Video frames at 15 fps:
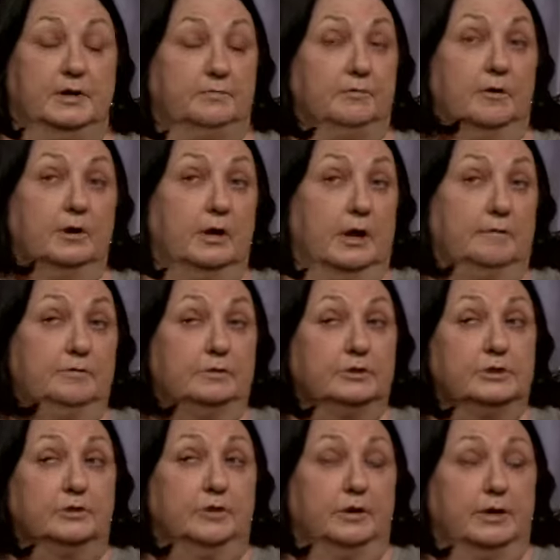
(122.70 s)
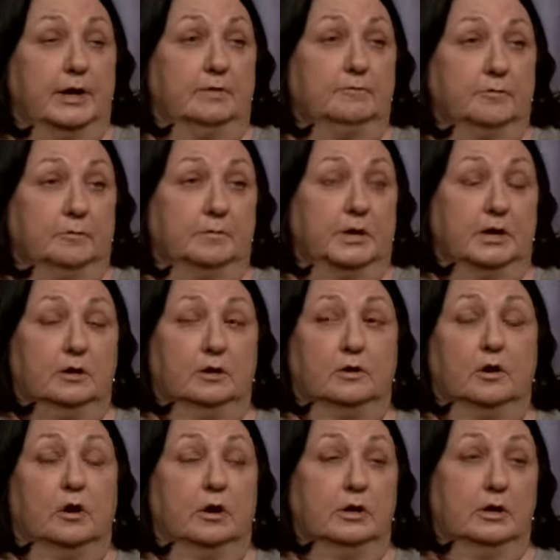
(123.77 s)
different levels going down from
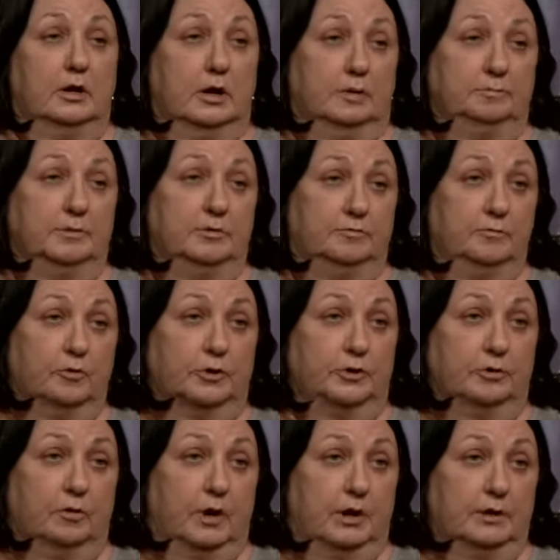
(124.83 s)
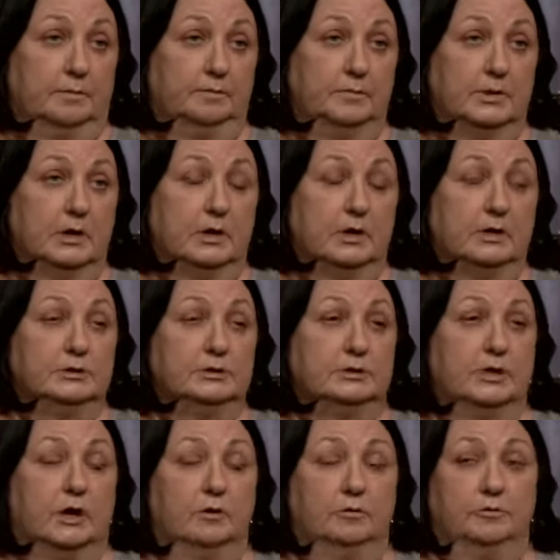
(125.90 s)
kindergarten up to fourth grade.
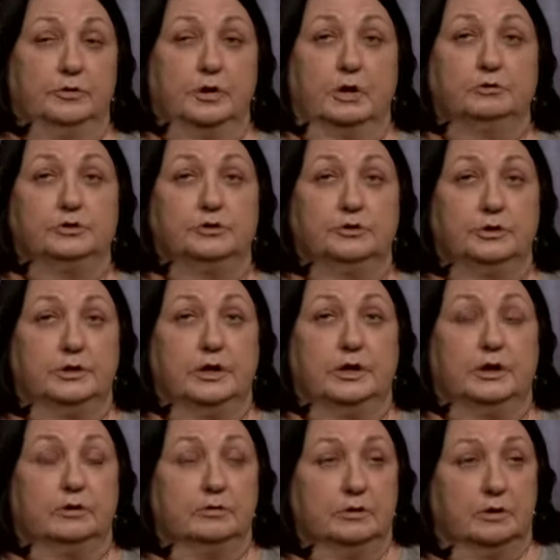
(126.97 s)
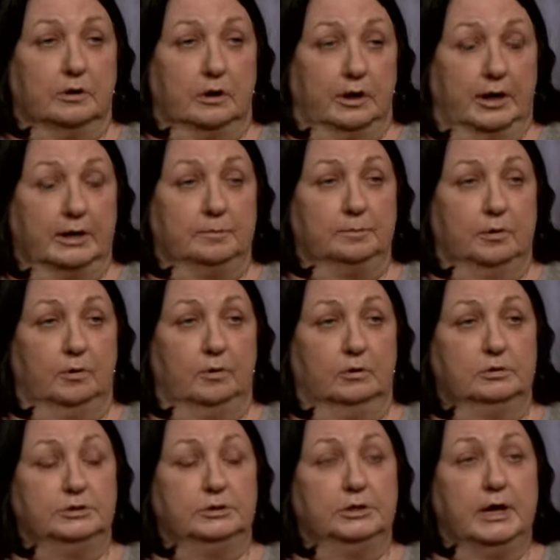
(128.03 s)
So those are there, they're
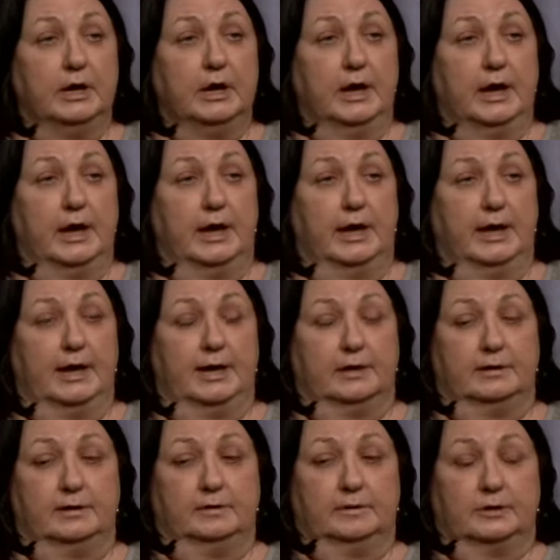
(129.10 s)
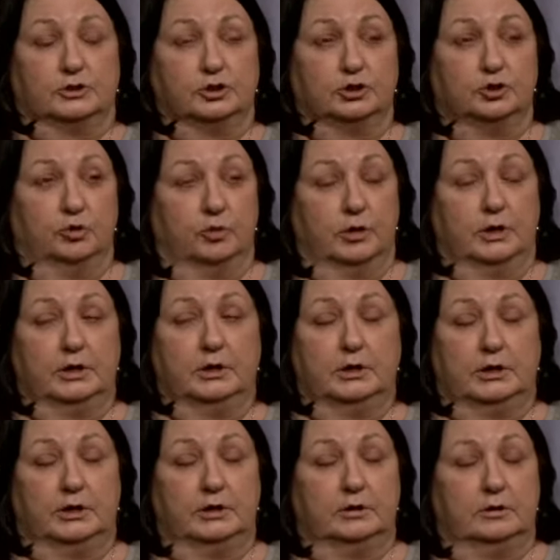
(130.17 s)
labeled, and they're sorted
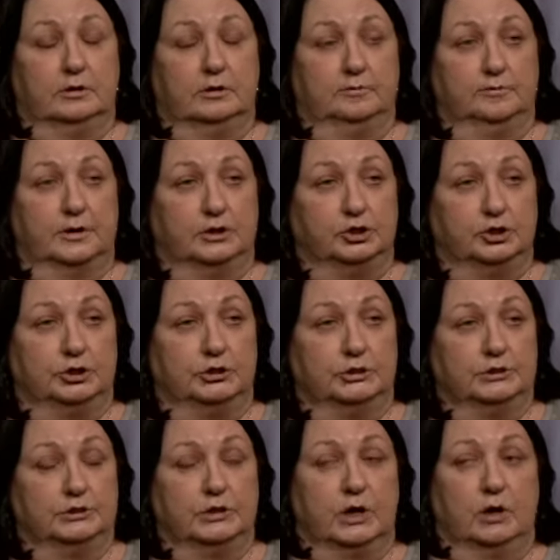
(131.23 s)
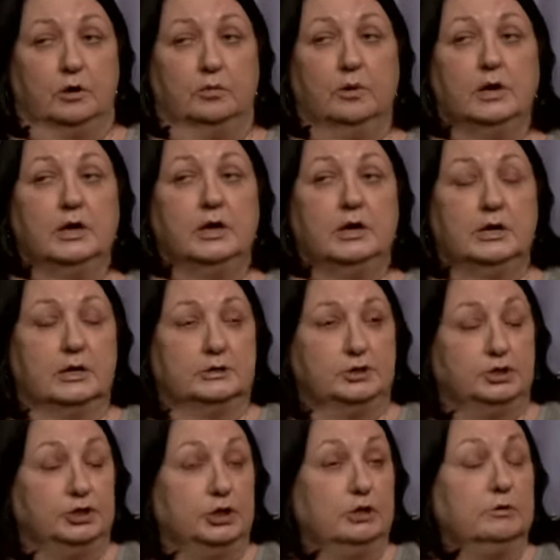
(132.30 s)
into divisions. So
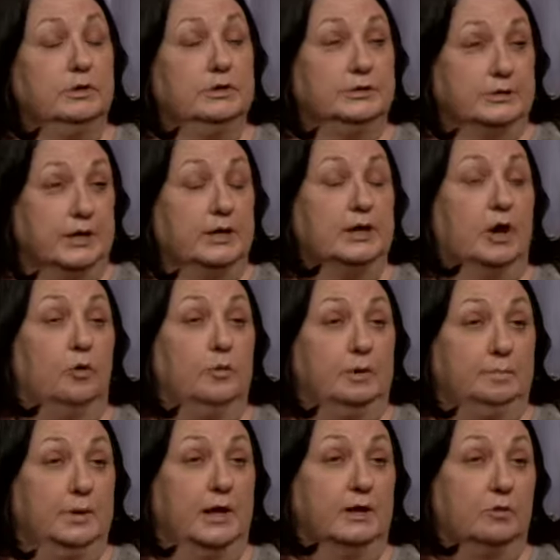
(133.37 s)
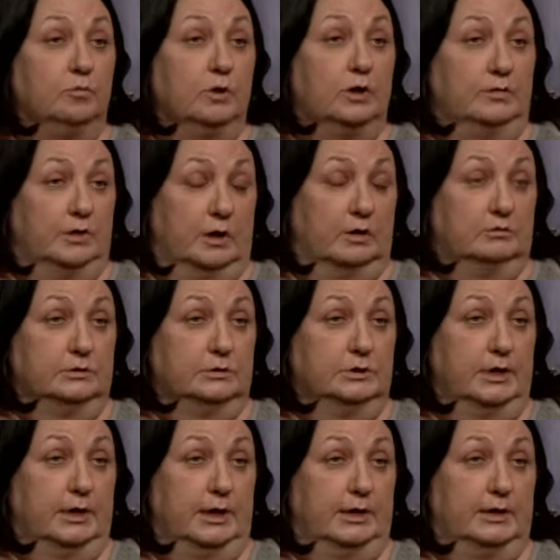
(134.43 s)
students can go and pick one of those
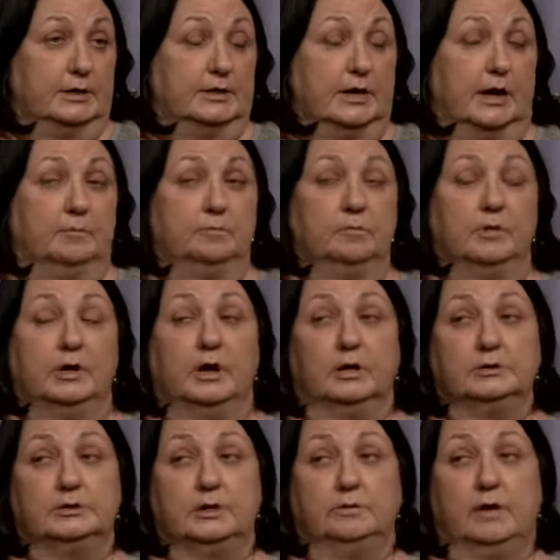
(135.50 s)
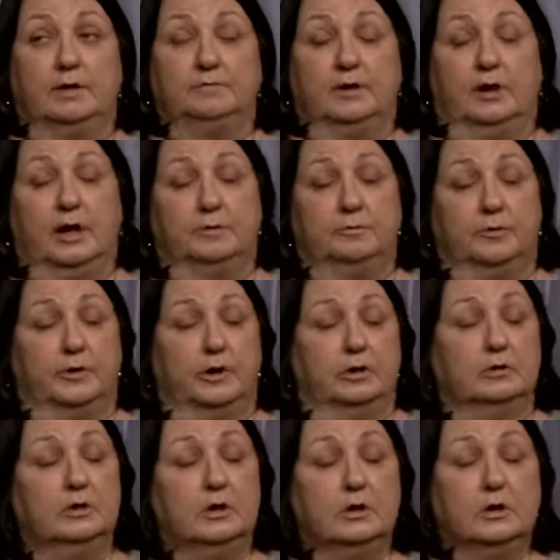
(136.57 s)
at any time. We also have a librarian